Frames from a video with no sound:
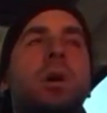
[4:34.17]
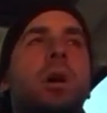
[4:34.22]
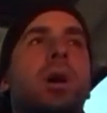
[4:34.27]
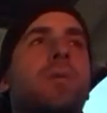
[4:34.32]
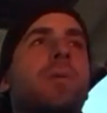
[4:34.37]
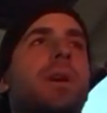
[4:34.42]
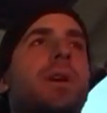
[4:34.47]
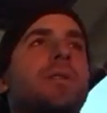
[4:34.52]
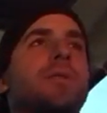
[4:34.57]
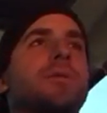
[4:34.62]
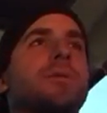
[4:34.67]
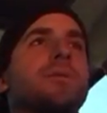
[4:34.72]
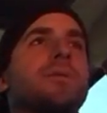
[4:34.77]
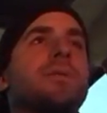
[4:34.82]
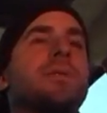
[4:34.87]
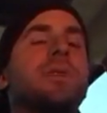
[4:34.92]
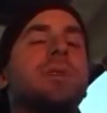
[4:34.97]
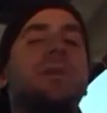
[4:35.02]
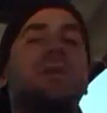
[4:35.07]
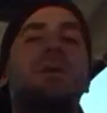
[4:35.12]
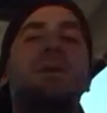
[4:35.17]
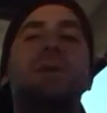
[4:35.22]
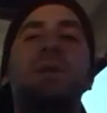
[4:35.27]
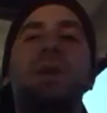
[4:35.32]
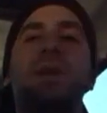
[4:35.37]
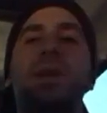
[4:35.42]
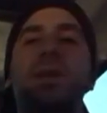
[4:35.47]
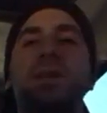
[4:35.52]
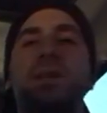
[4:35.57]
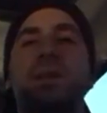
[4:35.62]
All right, Truth Seeker,
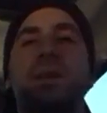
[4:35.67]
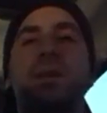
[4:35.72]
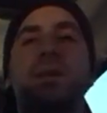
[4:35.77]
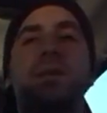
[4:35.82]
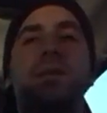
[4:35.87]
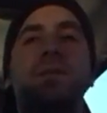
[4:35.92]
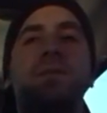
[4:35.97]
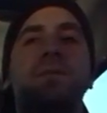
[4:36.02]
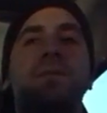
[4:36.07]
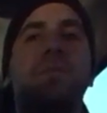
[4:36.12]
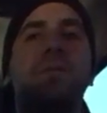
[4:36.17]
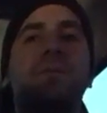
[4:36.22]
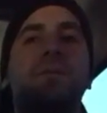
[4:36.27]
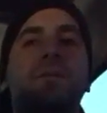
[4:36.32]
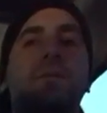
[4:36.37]
until next time.